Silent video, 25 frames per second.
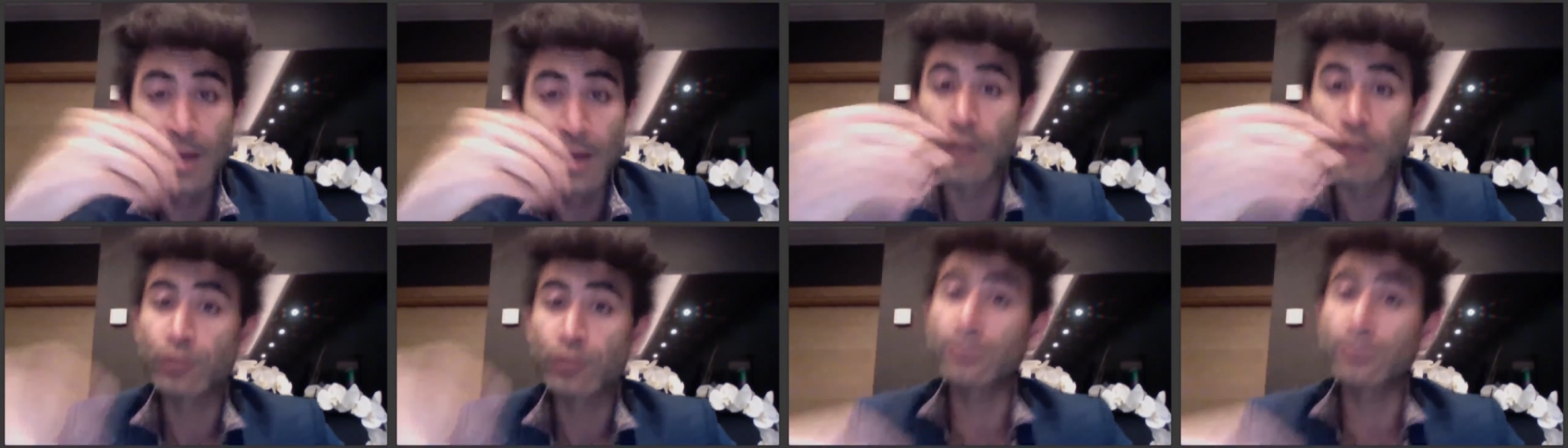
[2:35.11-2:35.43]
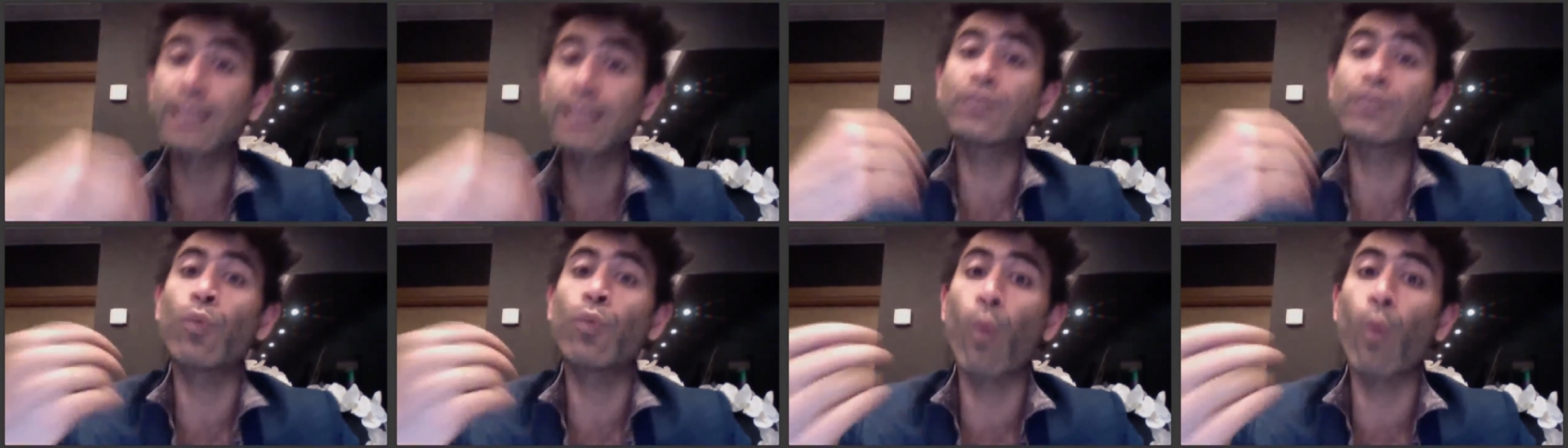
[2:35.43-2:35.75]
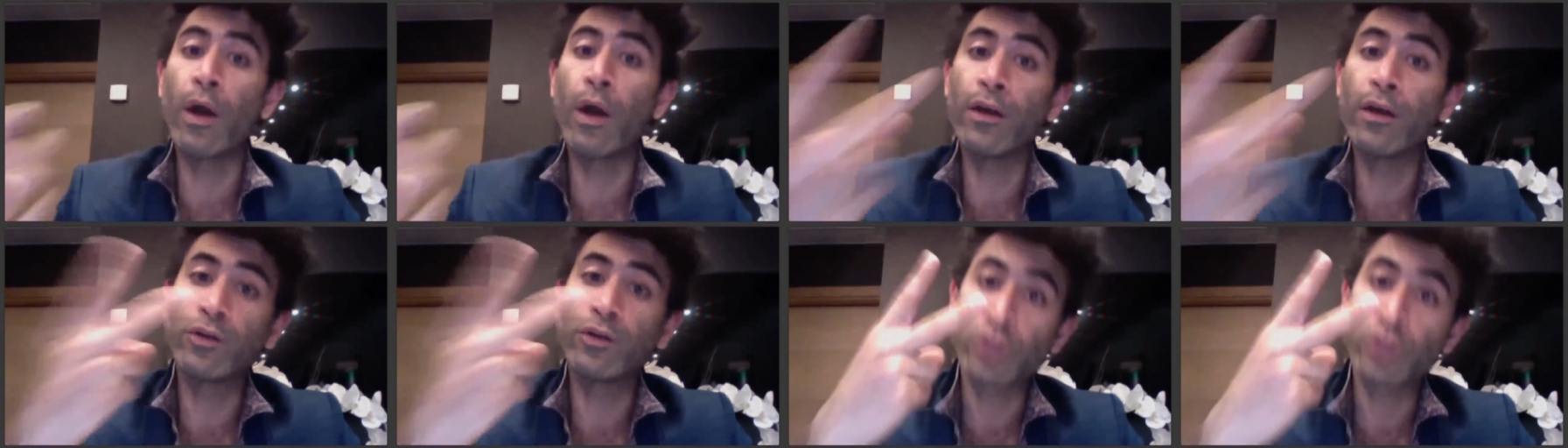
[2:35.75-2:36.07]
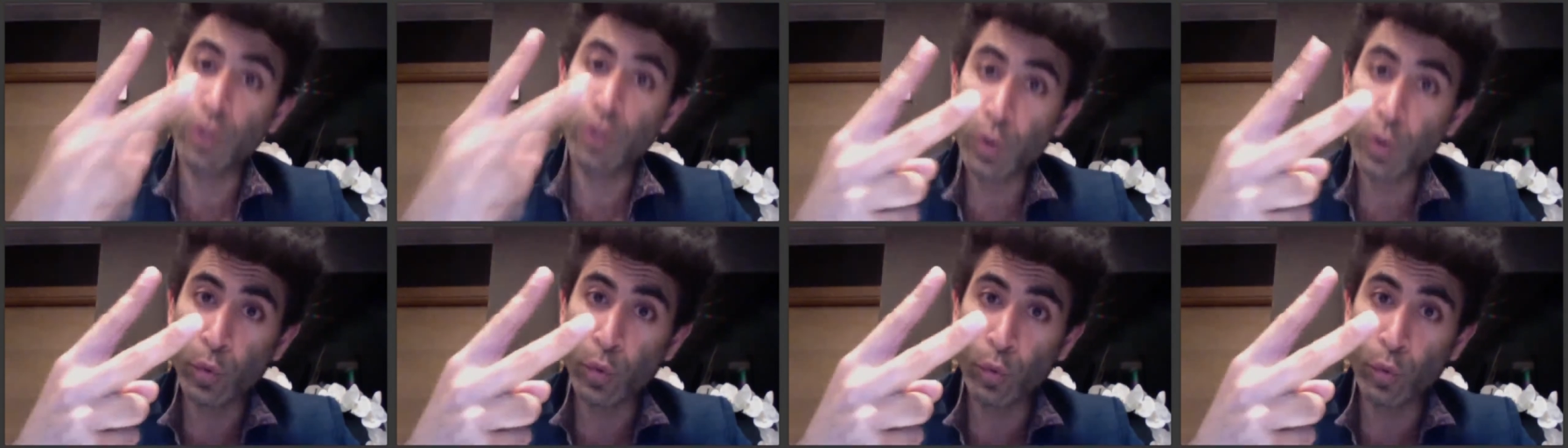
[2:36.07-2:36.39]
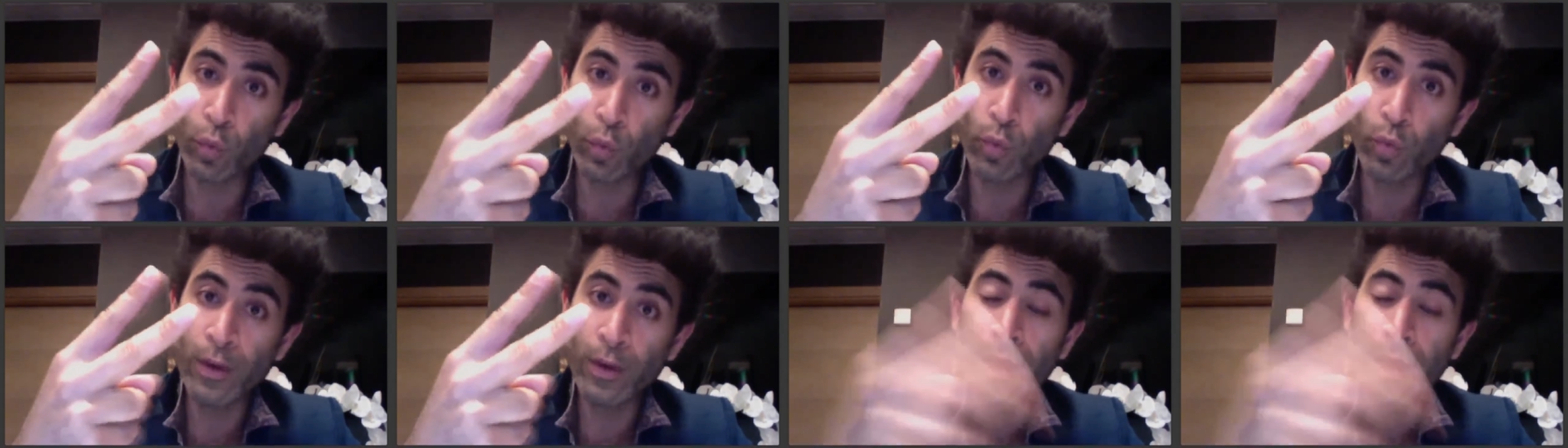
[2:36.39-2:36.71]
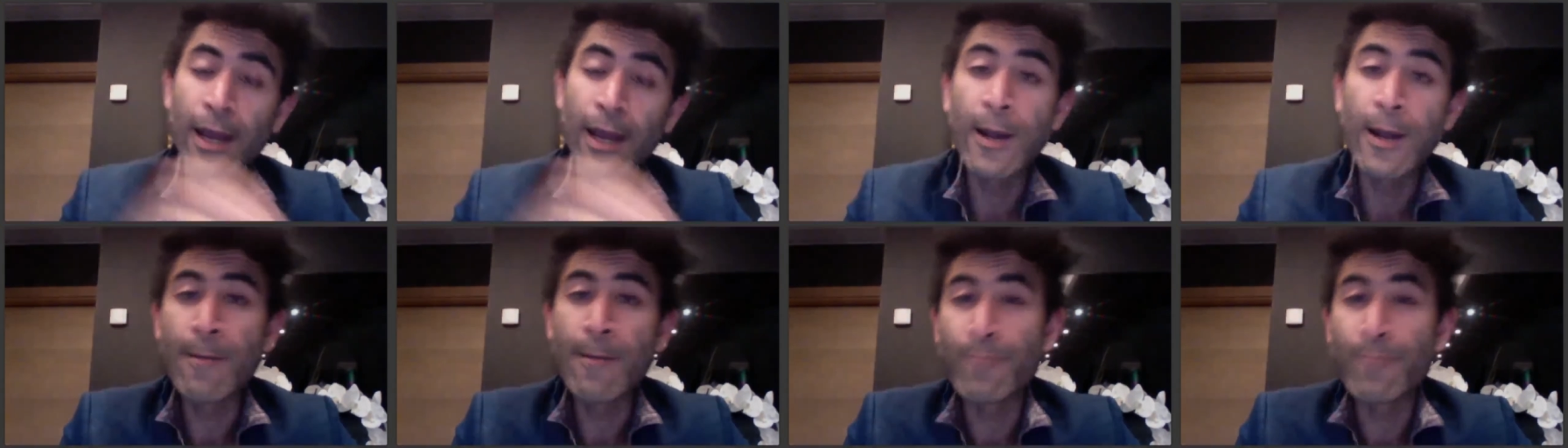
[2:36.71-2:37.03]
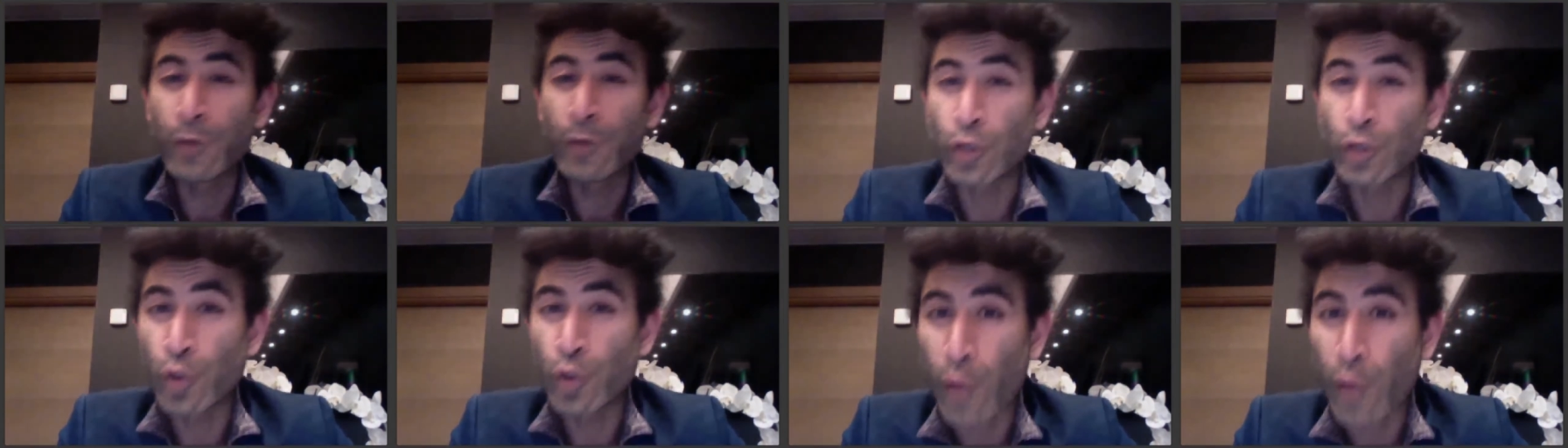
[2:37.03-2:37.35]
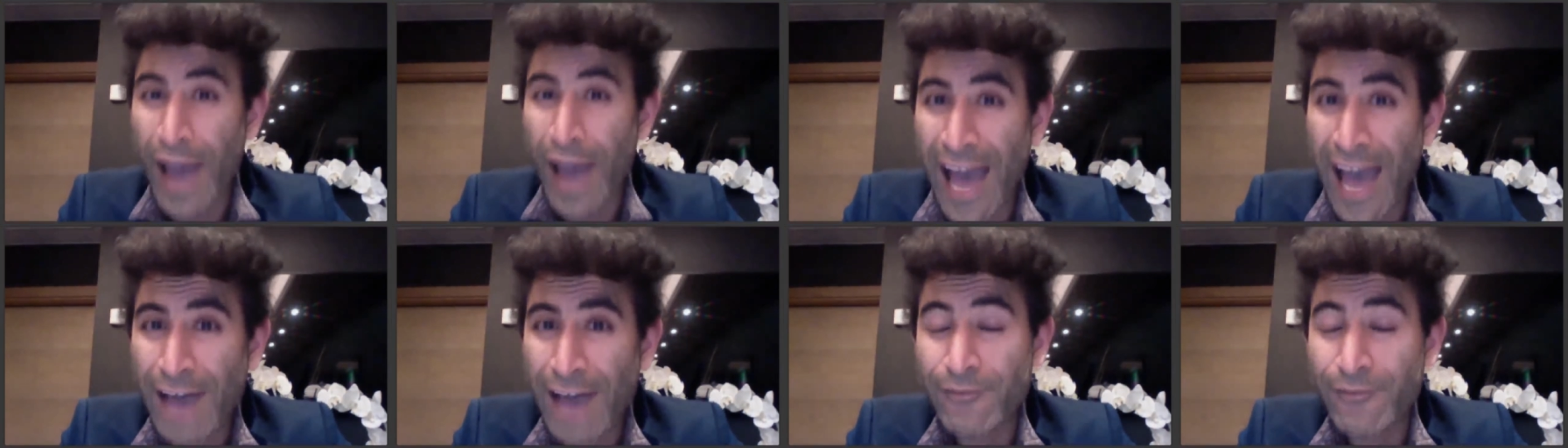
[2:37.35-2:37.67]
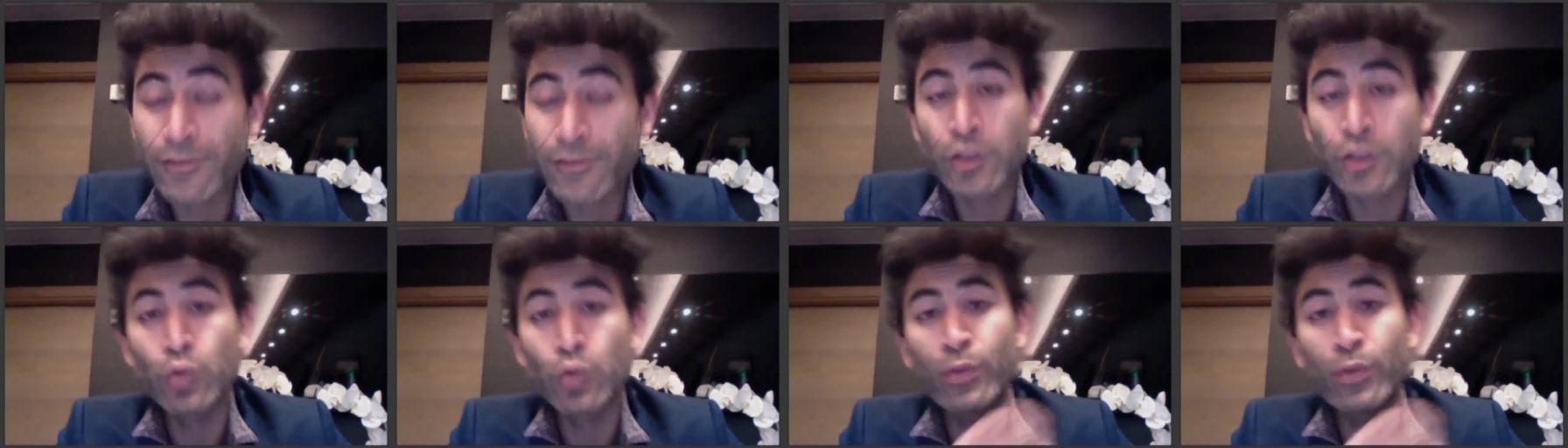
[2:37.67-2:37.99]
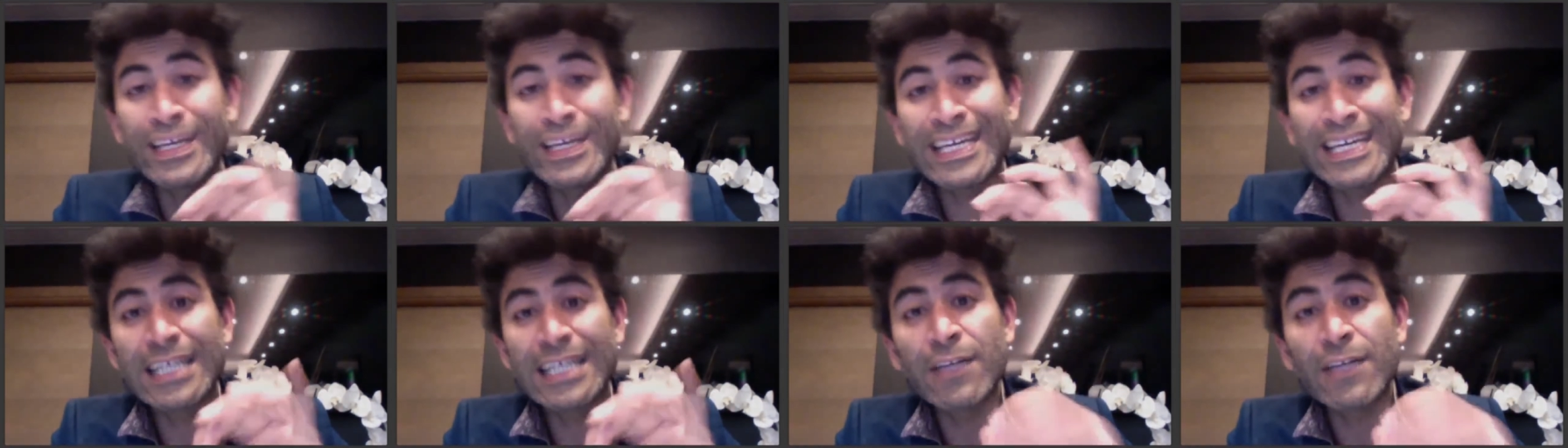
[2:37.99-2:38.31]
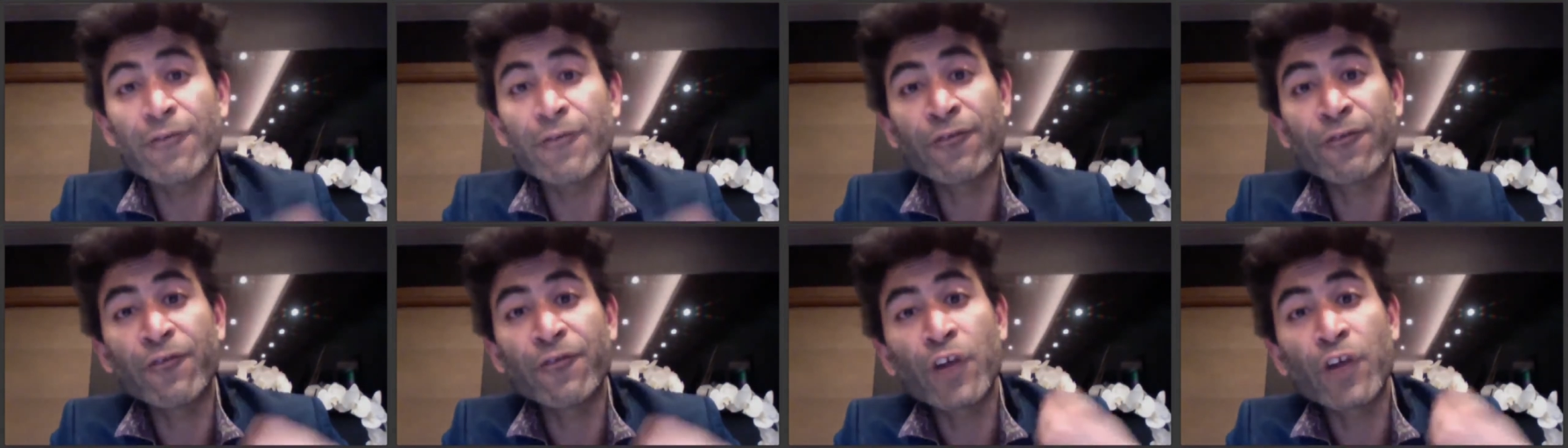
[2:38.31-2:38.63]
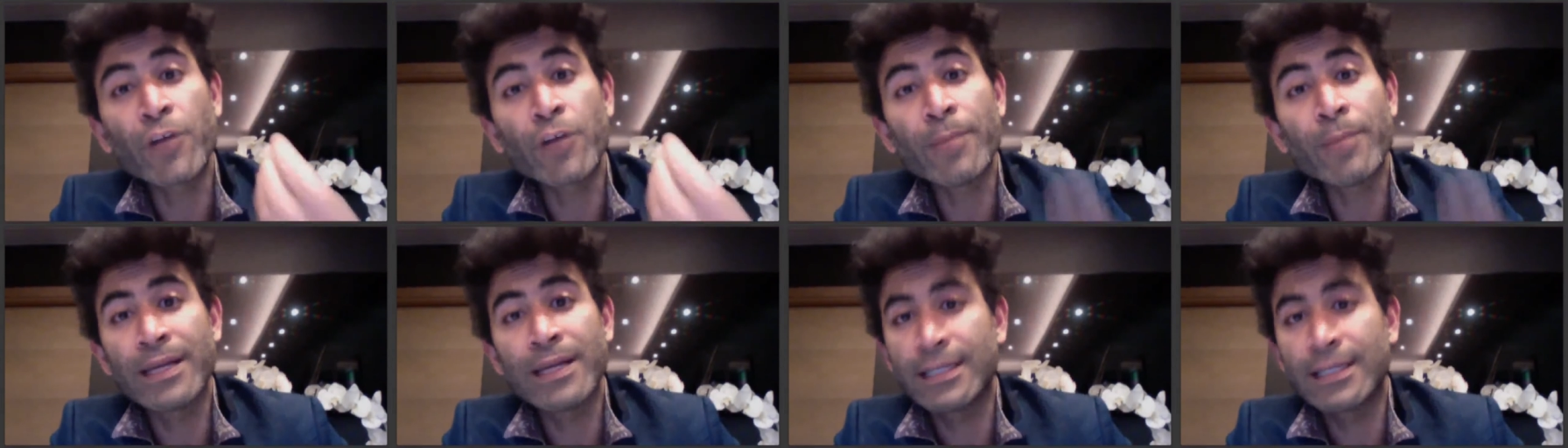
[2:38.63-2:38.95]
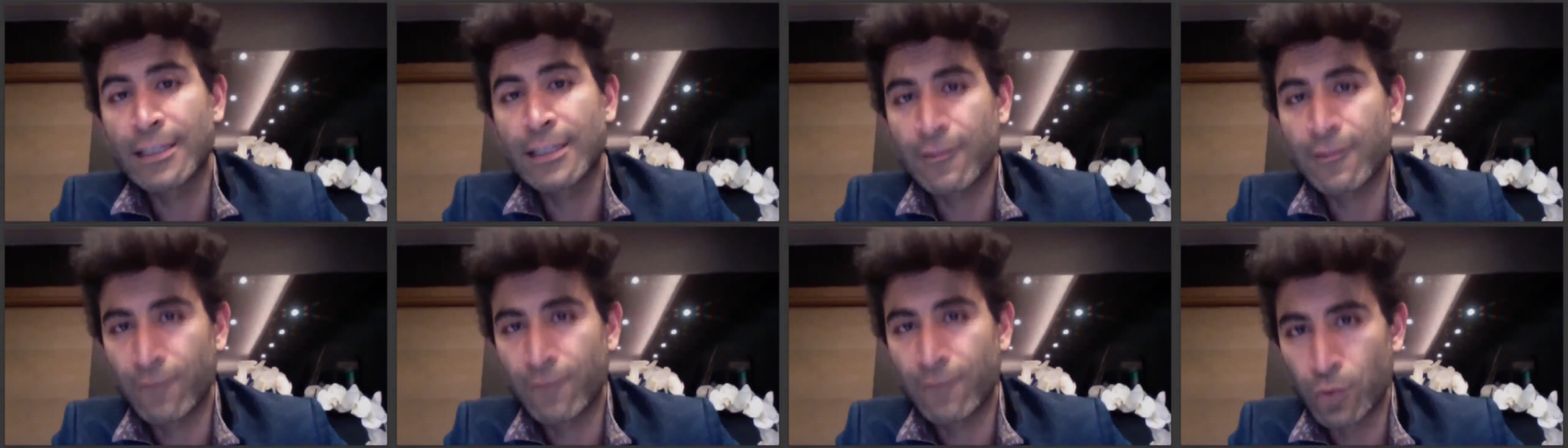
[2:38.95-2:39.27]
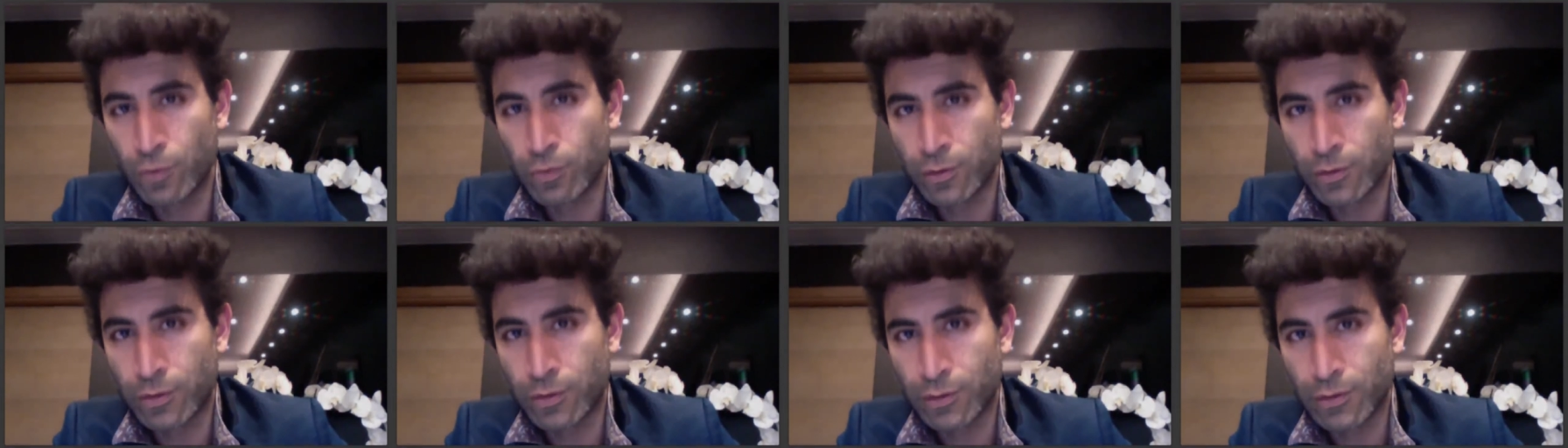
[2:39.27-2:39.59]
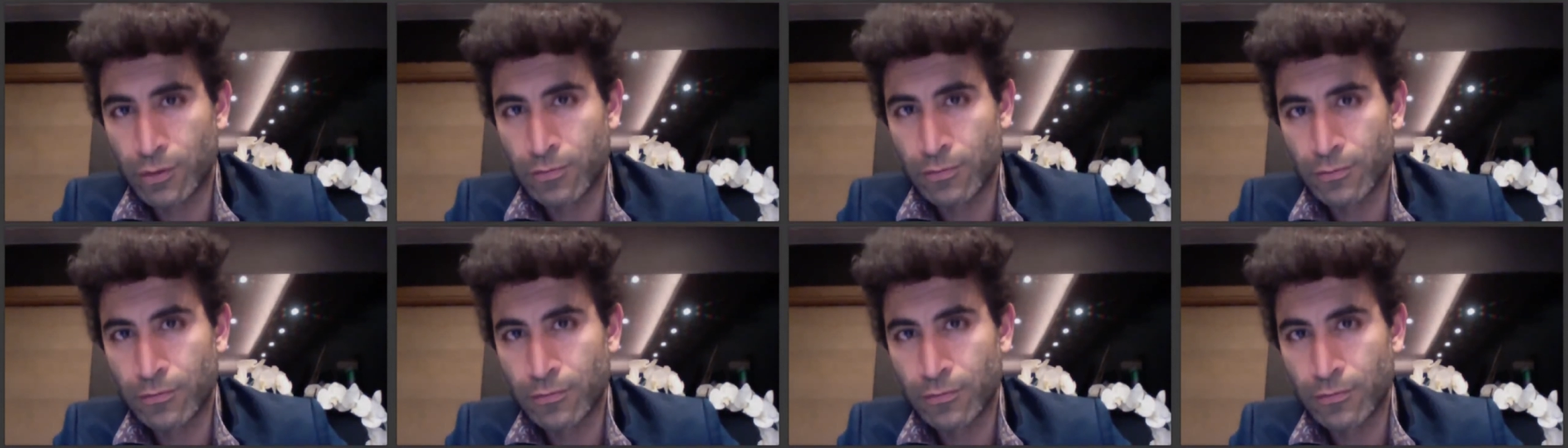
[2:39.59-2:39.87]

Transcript: So that's one. Two, you have to eat fermented foods.